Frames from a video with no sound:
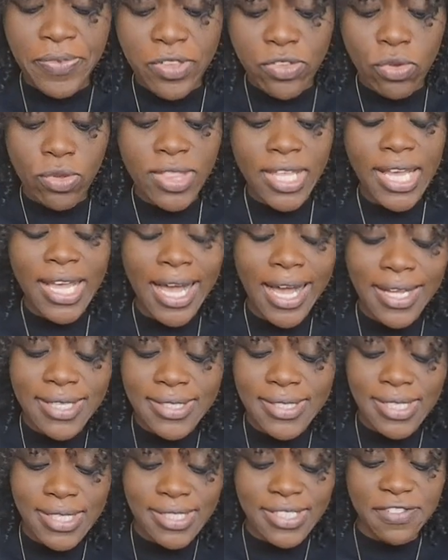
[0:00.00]
So the
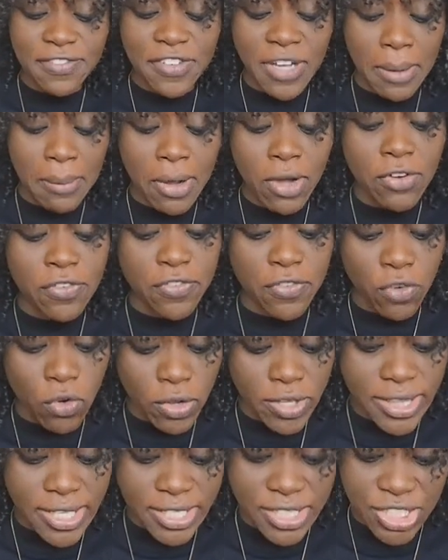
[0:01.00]
cards that have come out
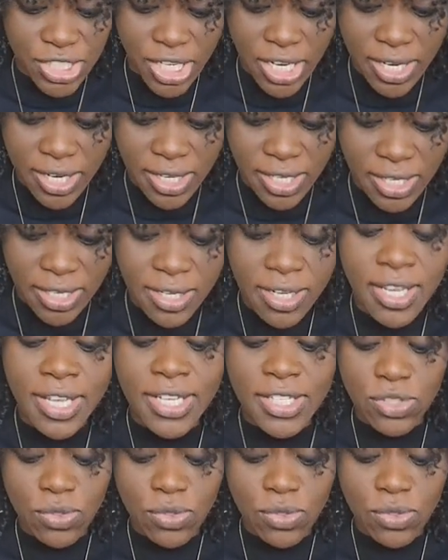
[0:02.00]
for the journey,